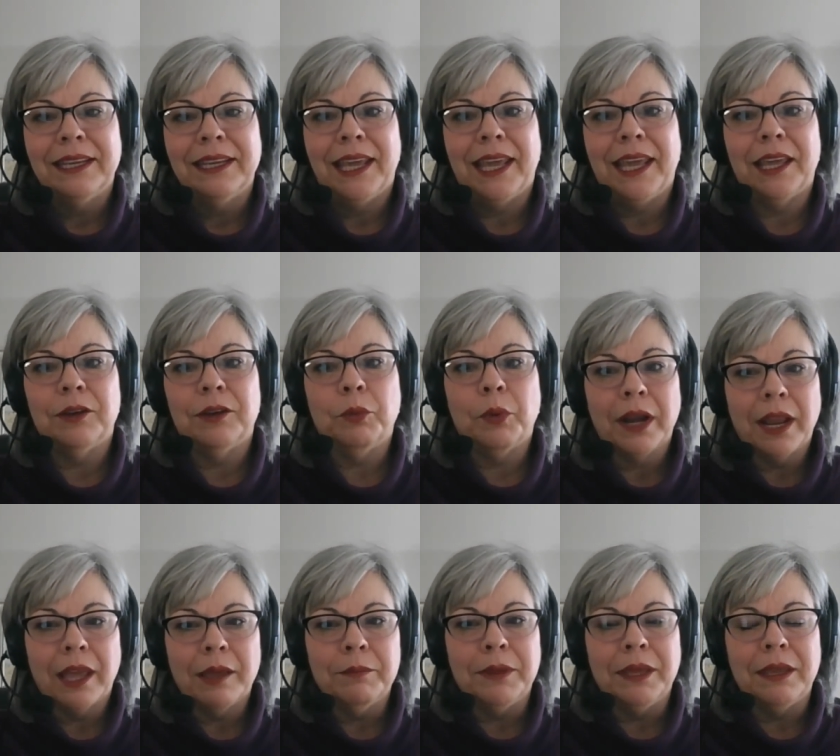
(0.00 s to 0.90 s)
And what
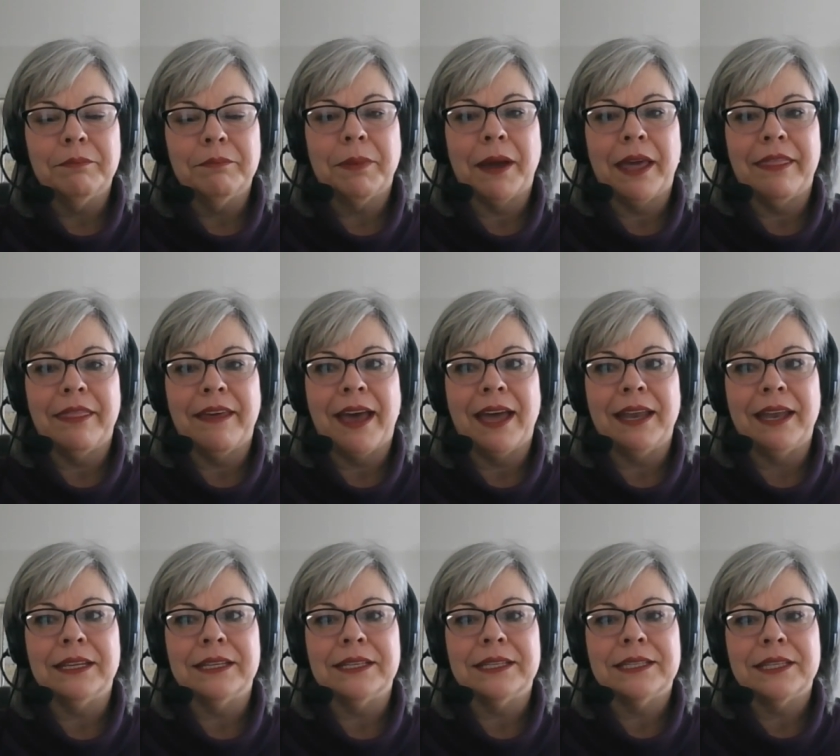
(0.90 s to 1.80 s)
I mean by that
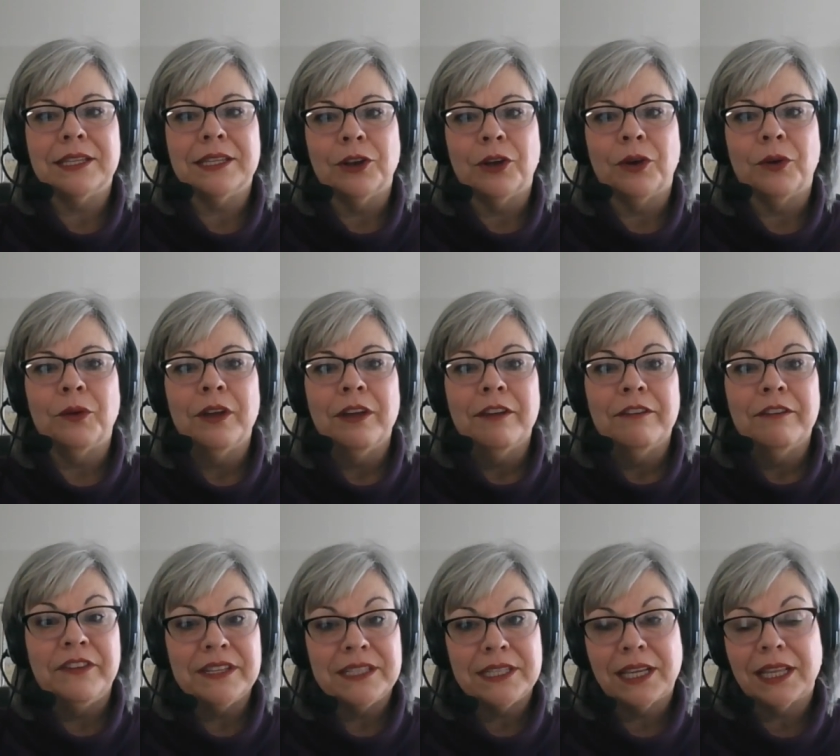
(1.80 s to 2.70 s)
is, you know,
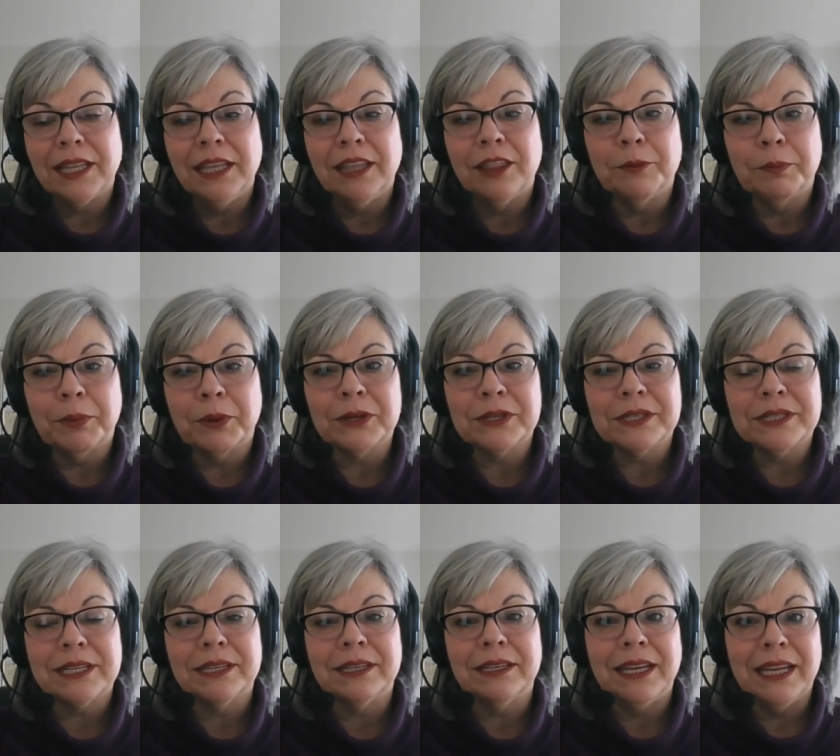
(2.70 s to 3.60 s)
physically the
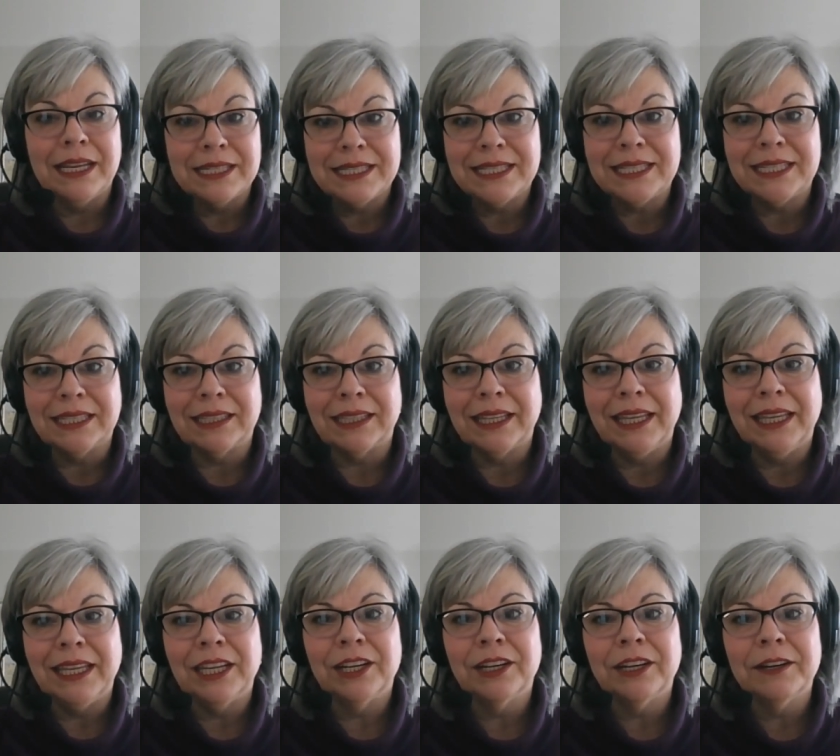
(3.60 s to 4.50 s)
person is still
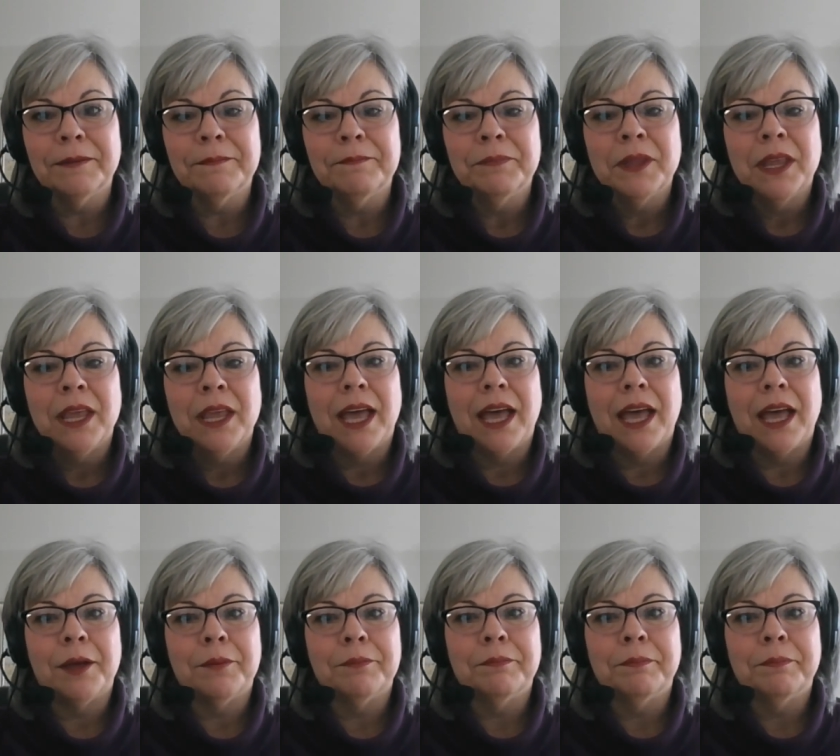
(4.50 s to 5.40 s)
here,
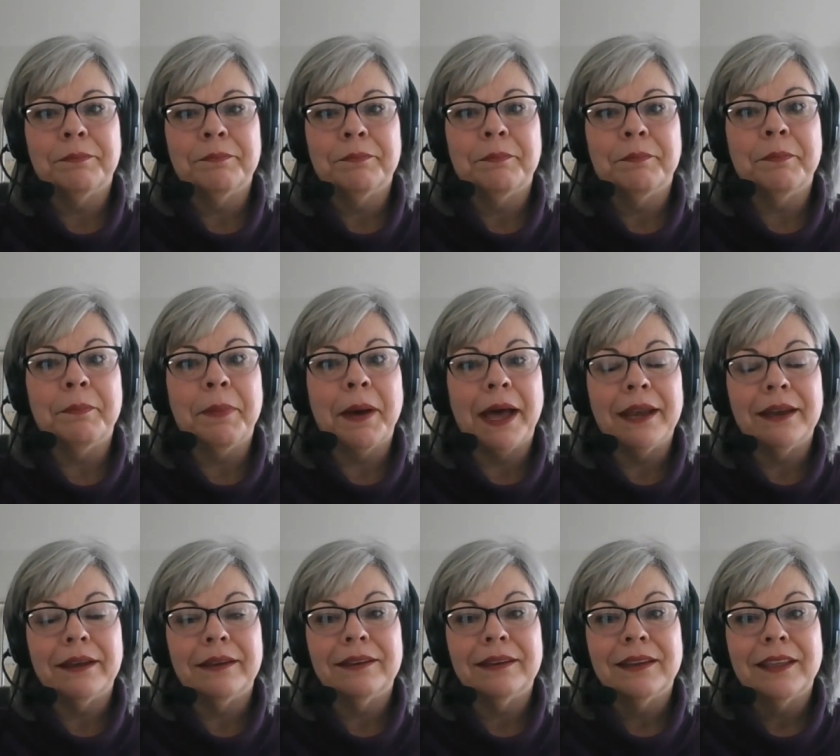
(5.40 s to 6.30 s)
um,
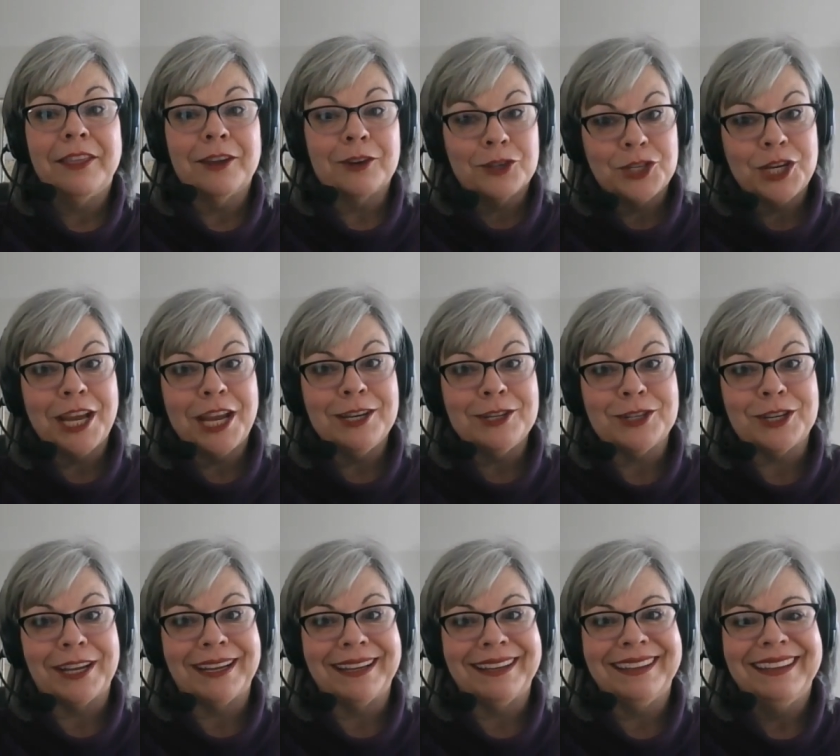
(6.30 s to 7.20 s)
but they're
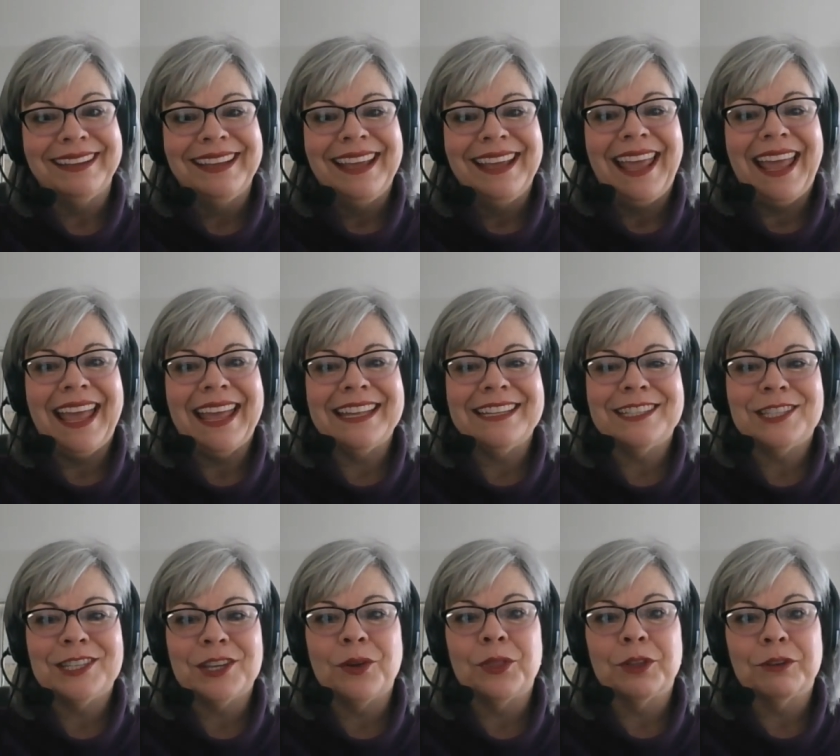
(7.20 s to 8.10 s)
changing. And
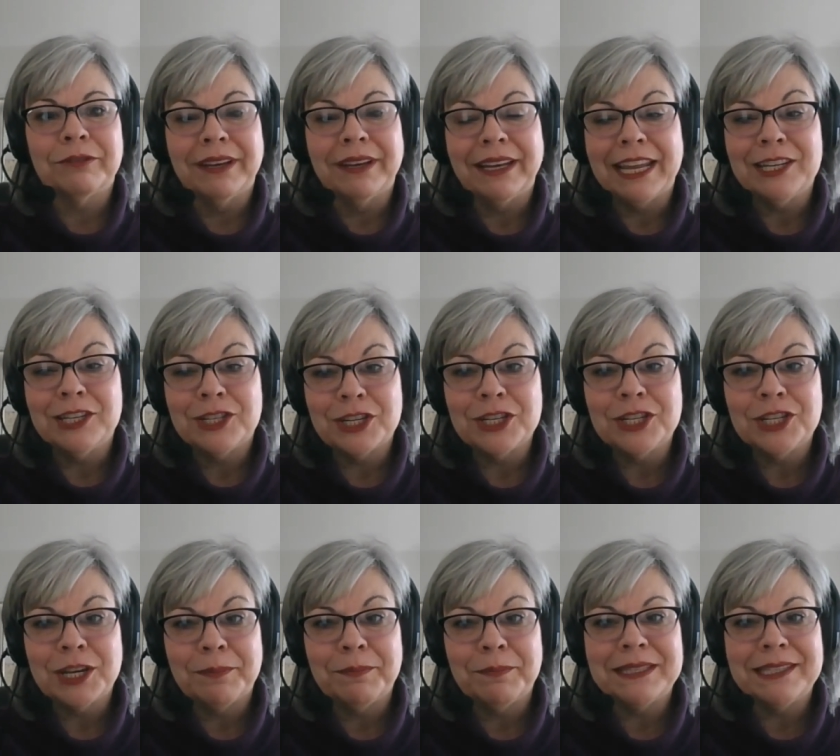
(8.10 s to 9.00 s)
so the
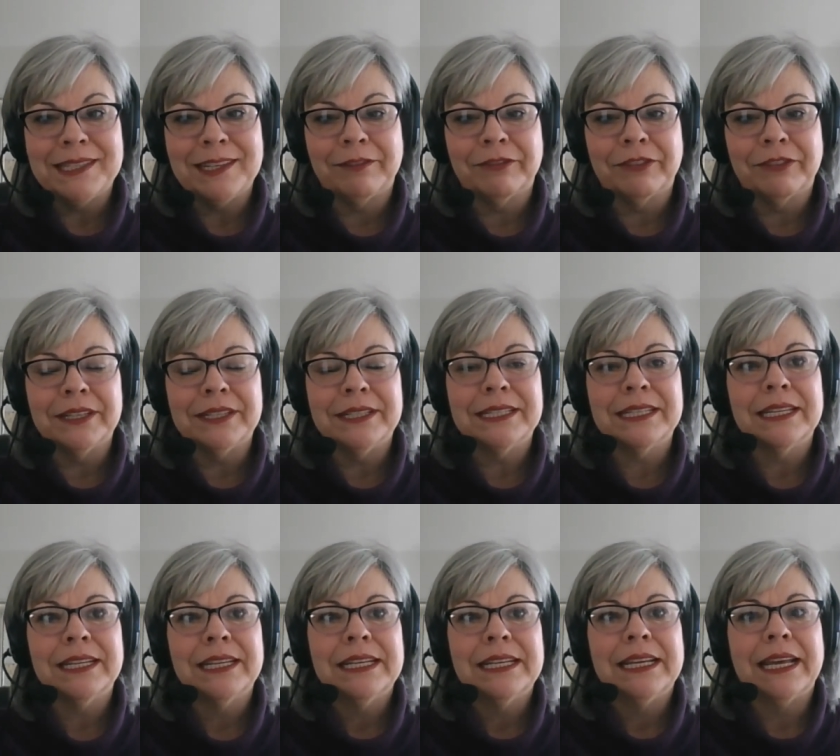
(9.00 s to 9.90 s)
relationship is different,
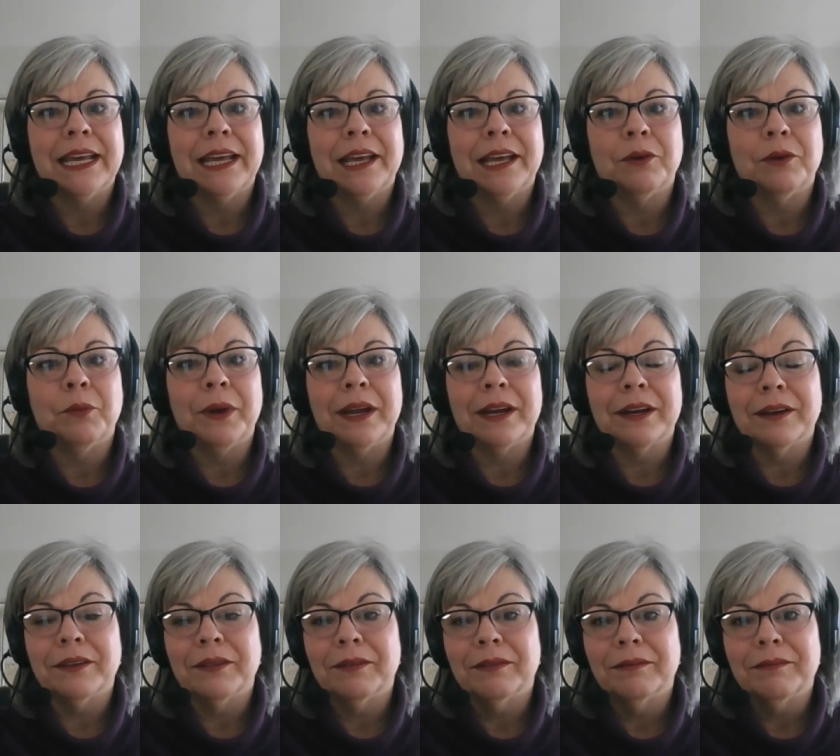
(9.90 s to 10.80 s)
uh,
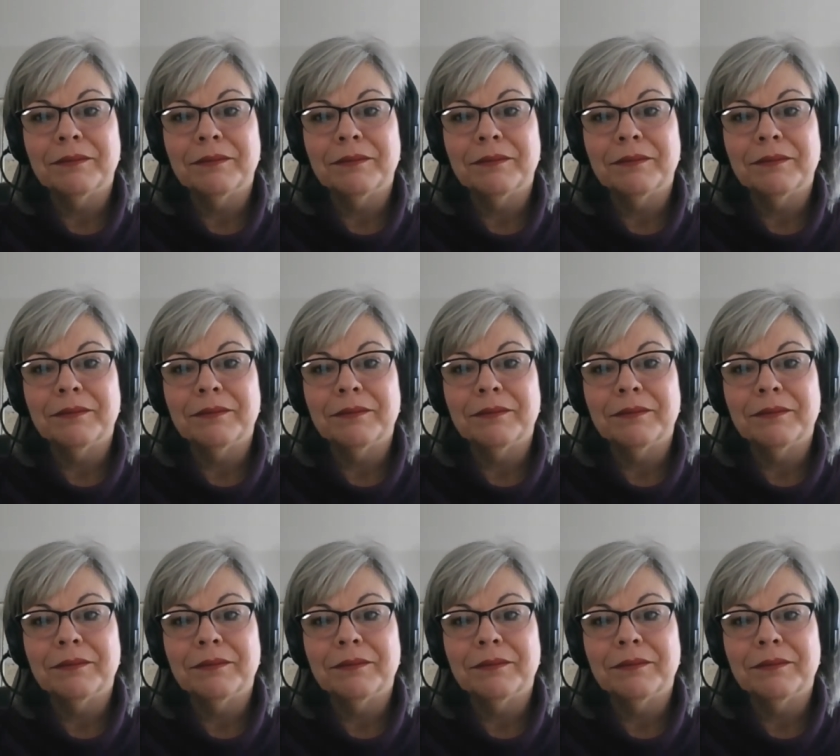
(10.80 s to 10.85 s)
where